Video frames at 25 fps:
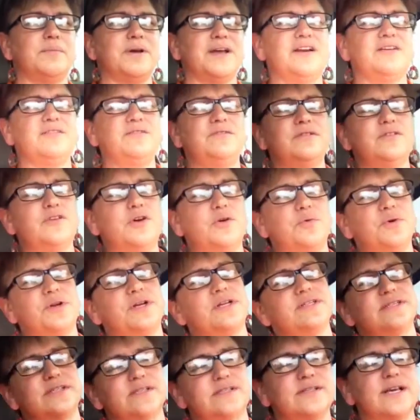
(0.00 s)
I don't know what
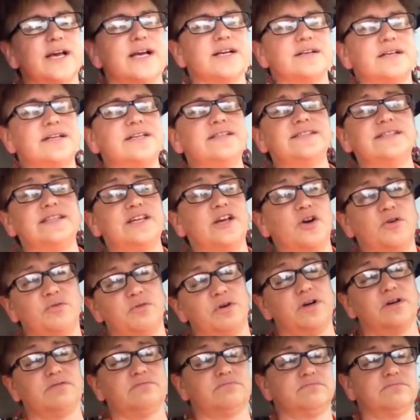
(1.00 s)
his exact, he's the
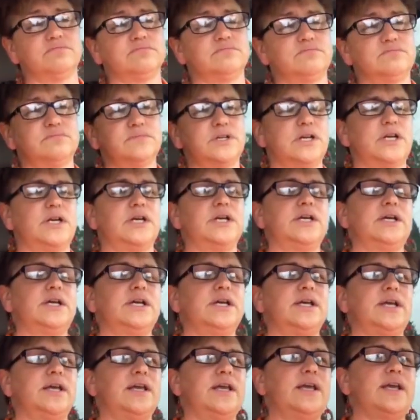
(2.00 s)
owner.
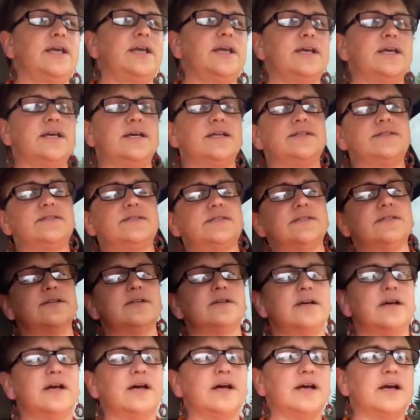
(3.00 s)
And
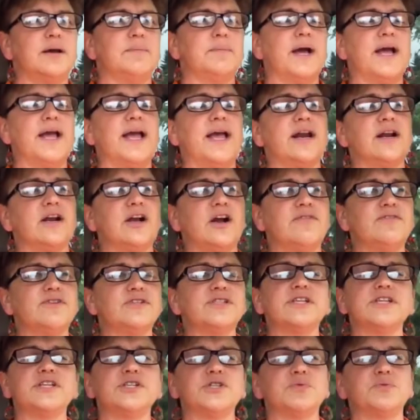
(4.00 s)
I had a
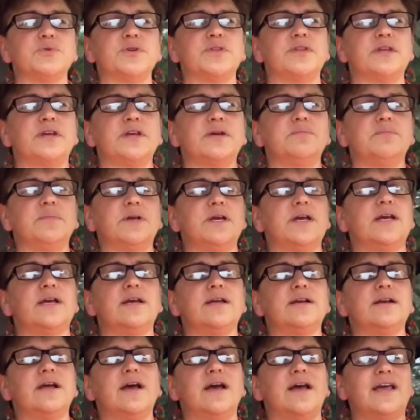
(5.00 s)
conversation with him,
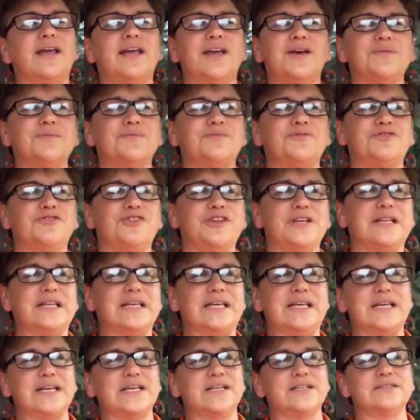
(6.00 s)
and I am
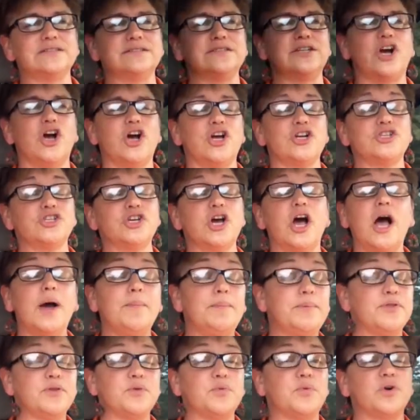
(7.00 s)
feeling on
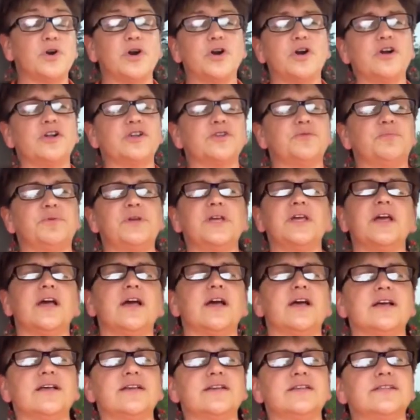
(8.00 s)
top of the world
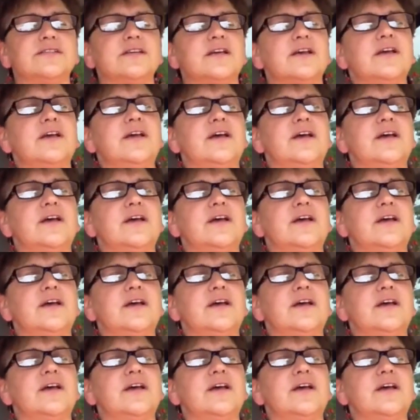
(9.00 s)
because